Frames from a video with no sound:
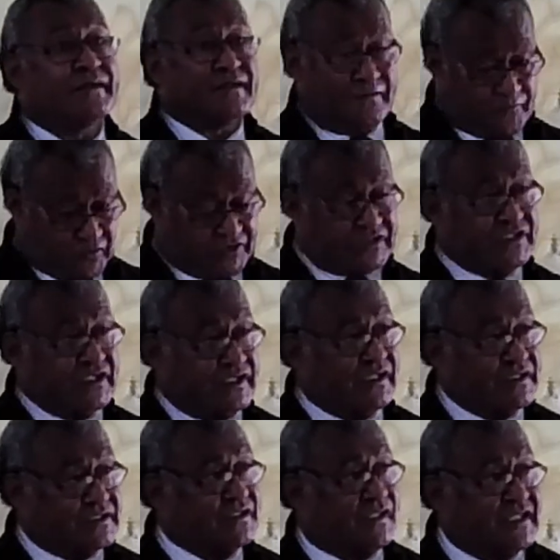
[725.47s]
40
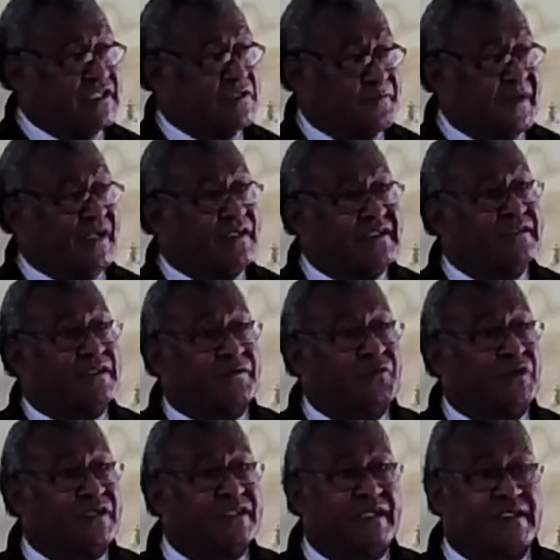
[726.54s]
years they spent in that
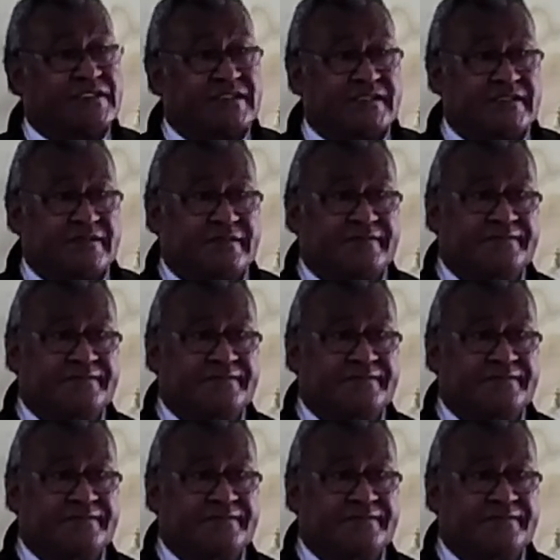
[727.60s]
wilderness.